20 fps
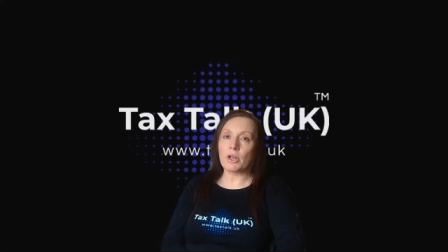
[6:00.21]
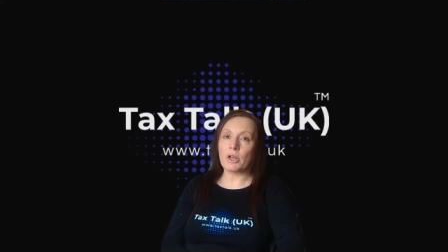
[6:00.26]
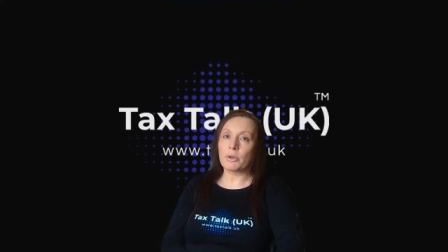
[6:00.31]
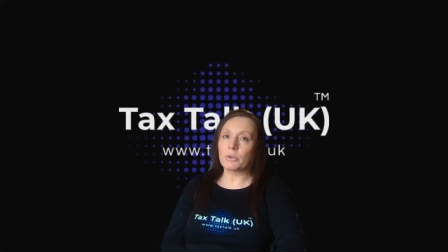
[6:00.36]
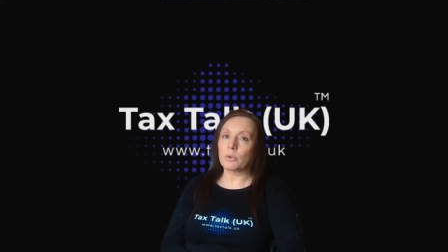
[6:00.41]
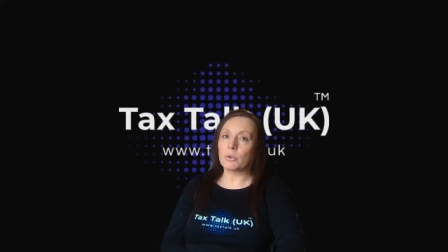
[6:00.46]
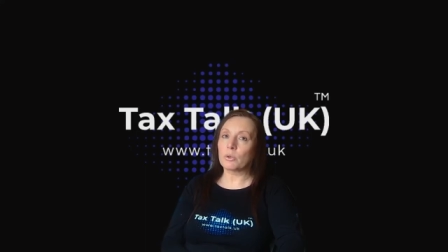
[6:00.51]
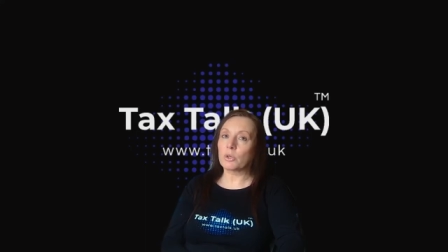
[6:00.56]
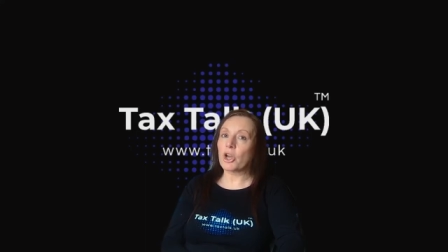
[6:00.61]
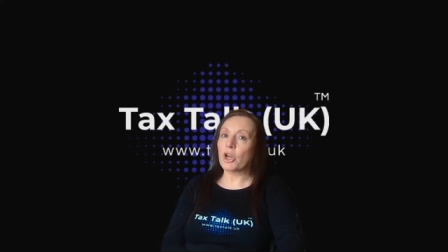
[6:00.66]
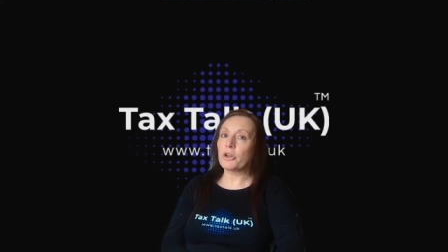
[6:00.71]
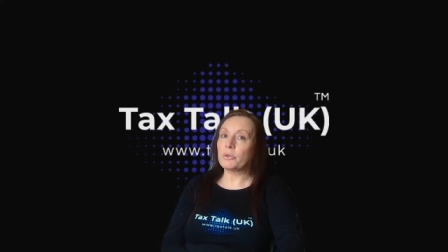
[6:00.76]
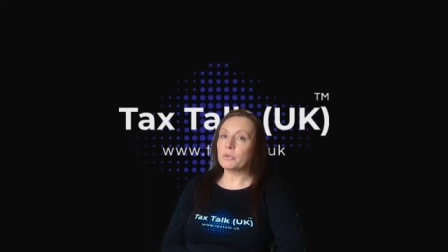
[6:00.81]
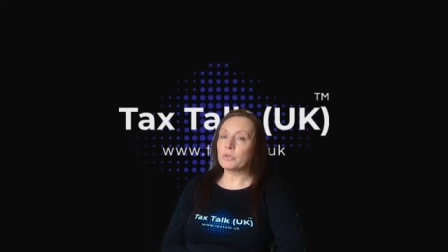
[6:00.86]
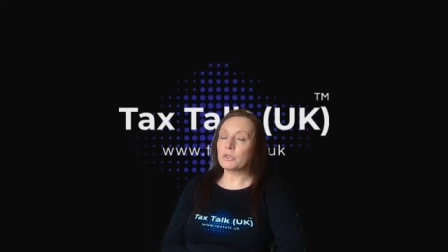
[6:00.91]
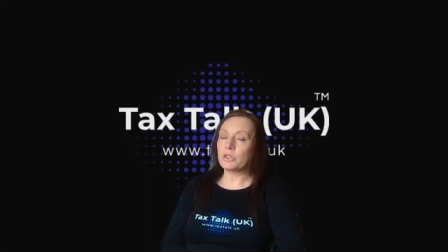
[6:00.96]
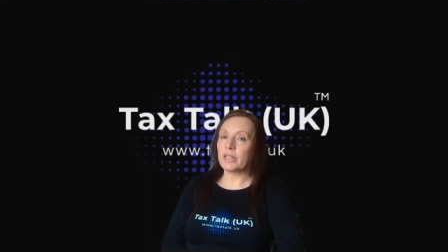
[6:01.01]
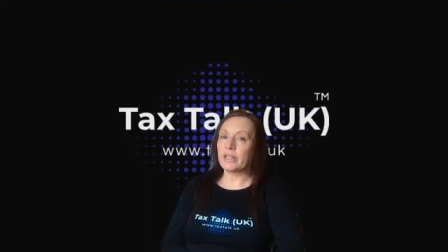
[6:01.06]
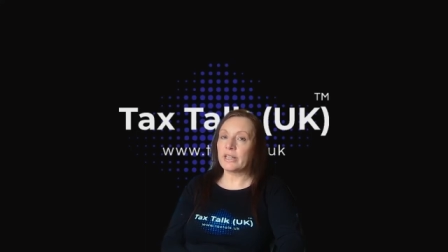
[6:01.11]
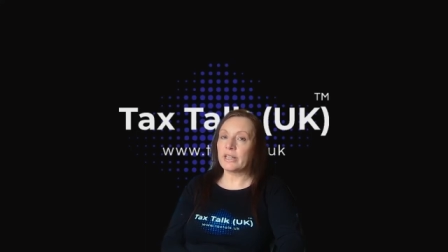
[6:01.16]
local
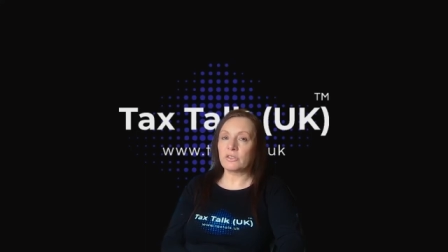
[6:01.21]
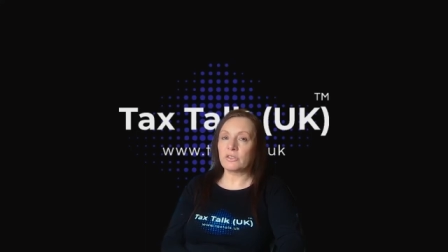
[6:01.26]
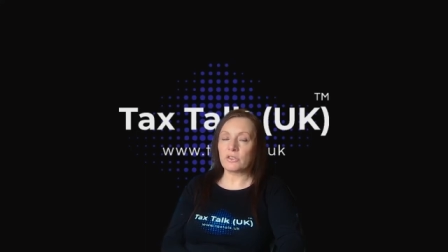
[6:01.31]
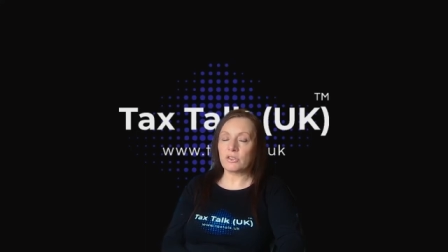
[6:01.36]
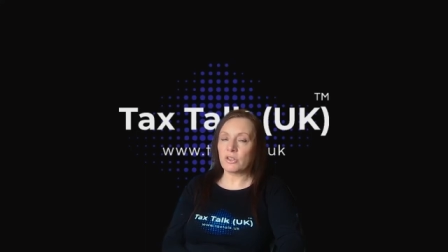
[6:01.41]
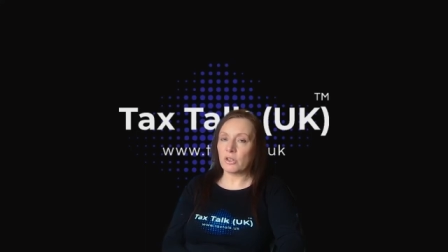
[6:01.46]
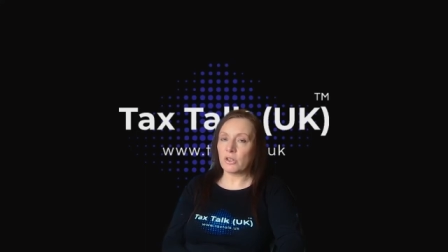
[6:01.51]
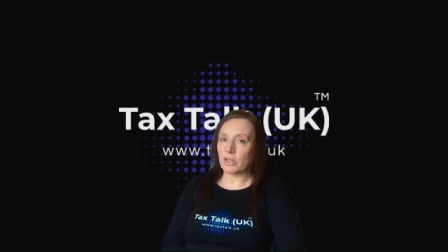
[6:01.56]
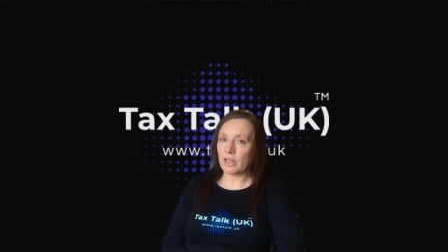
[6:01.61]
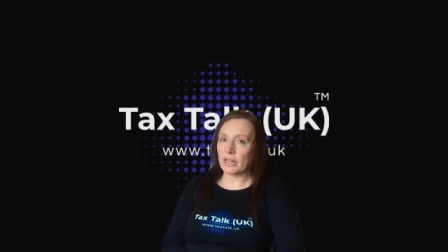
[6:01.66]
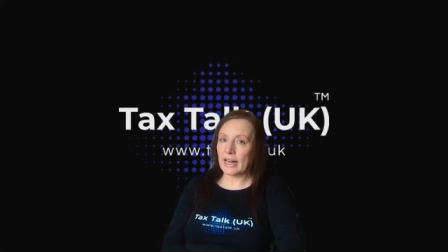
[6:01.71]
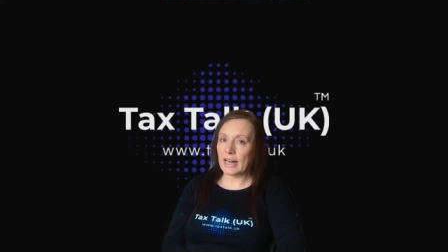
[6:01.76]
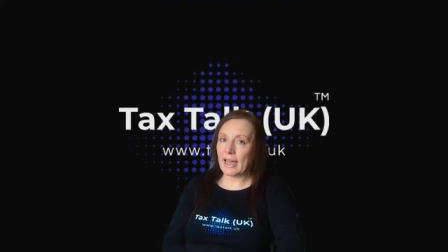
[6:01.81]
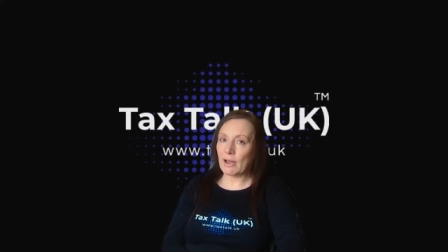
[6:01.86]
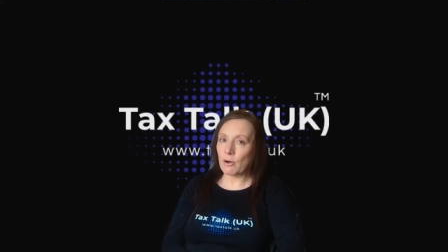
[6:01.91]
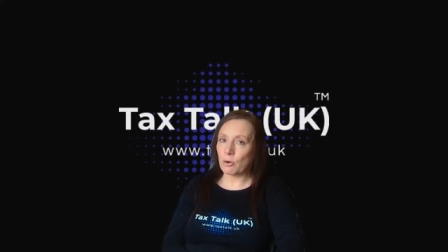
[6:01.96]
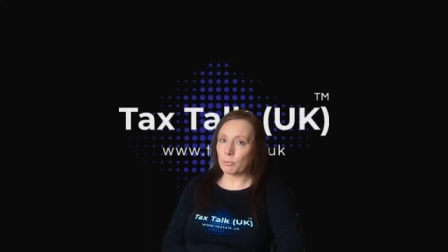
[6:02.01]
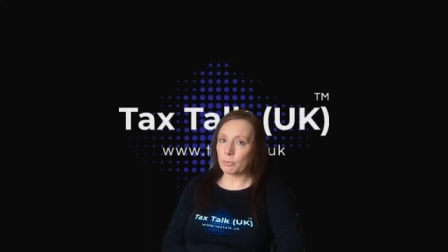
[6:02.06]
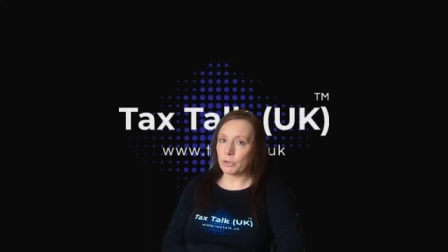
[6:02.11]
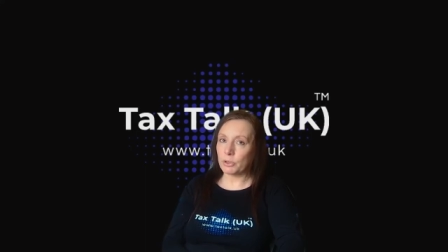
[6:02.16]
coaches that can
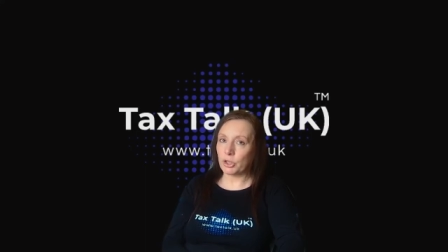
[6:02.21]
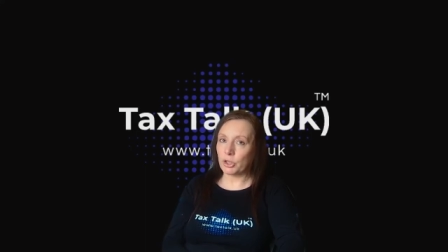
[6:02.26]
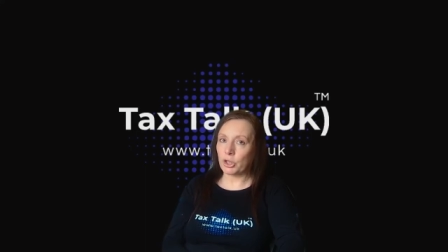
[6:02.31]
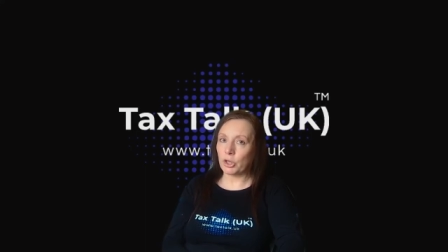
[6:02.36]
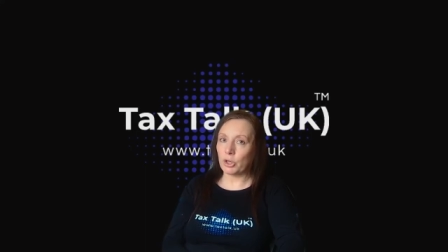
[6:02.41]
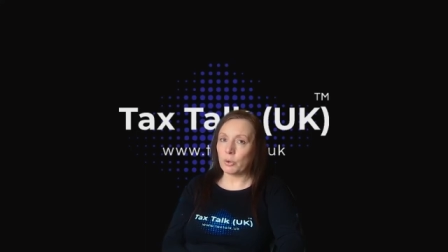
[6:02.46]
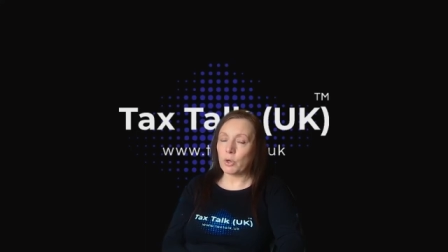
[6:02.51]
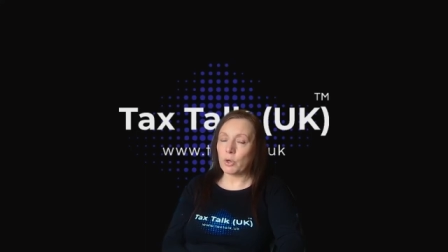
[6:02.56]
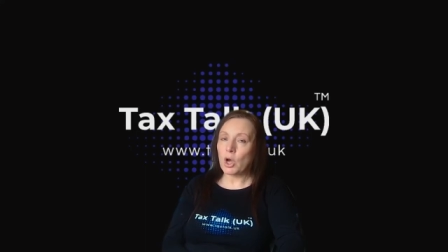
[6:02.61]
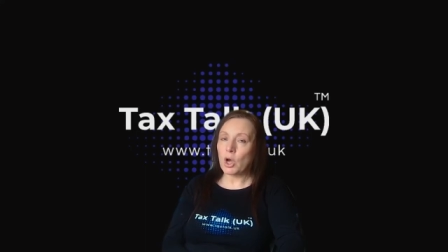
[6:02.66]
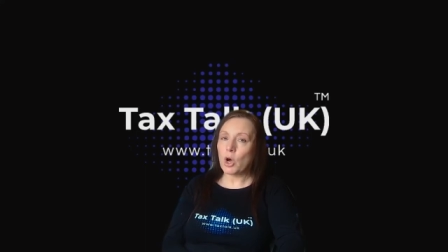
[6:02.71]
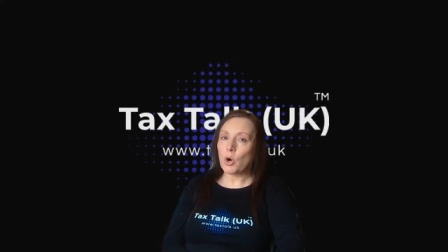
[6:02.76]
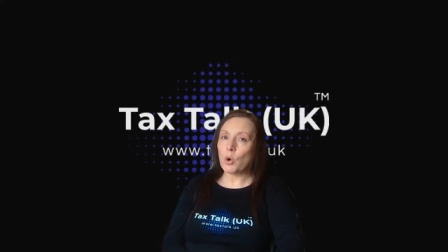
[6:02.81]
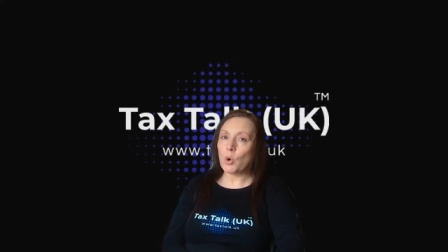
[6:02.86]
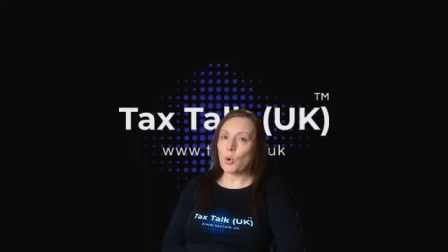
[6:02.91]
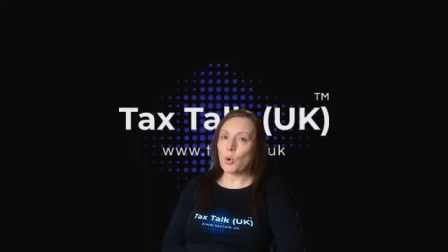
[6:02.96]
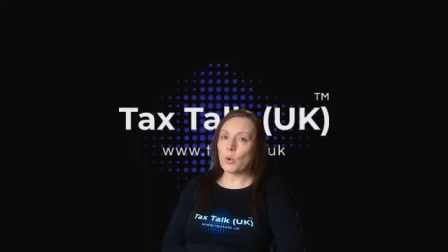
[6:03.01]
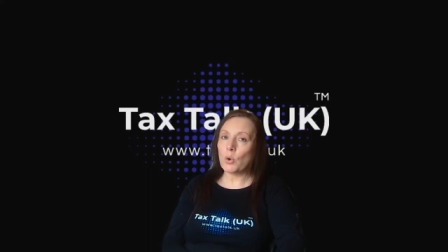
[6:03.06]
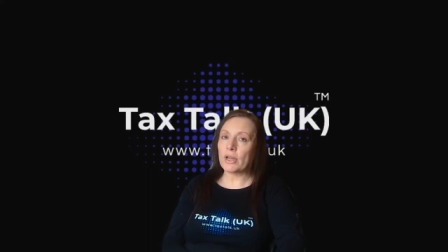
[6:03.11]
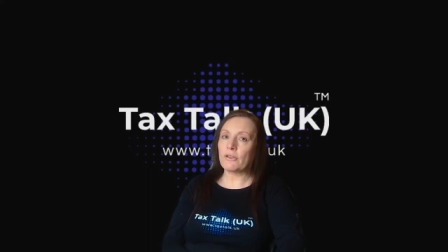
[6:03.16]
help you
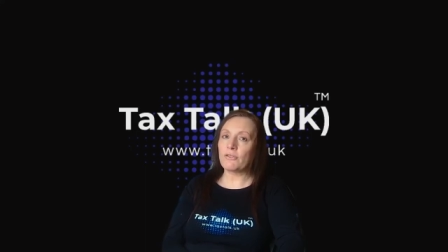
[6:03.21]
or